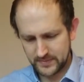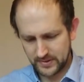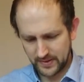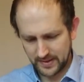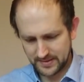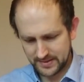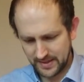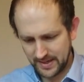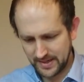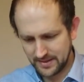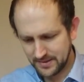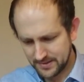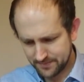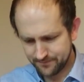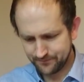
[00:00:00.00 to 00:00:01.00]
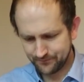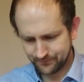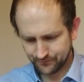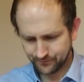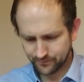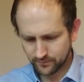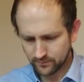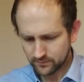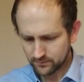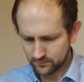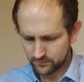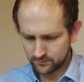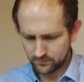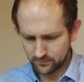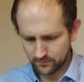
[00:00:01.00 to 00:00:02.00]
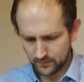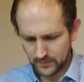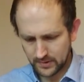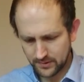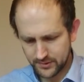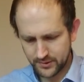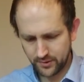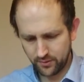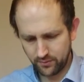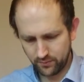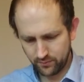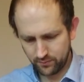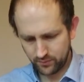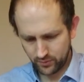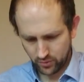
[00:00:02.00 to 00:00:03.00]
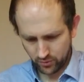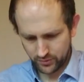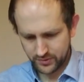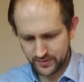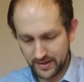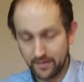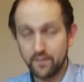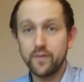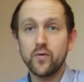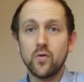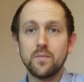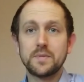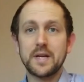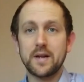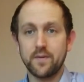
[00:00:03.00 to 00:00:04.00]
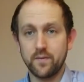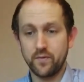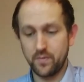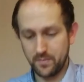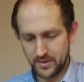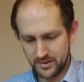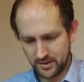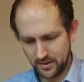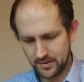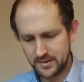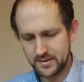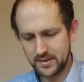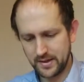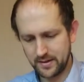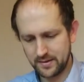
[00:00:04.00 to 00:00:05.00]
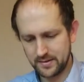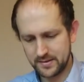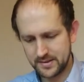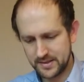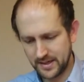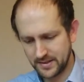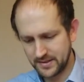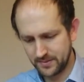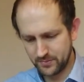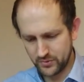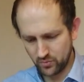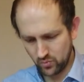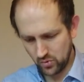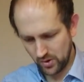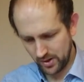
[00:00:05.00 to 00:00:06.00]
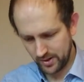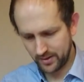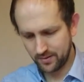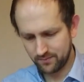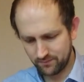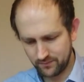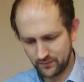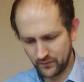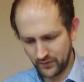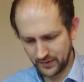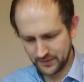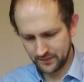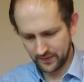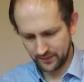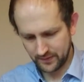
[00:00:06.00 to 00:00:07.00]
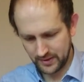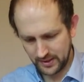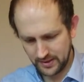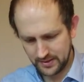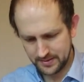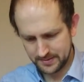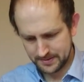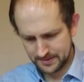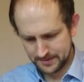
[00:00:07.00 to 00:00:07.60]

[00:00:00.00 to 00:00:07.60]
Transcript: So, that's the hint. So, God then forms Adam from the dust and sets him to work. Verse 15.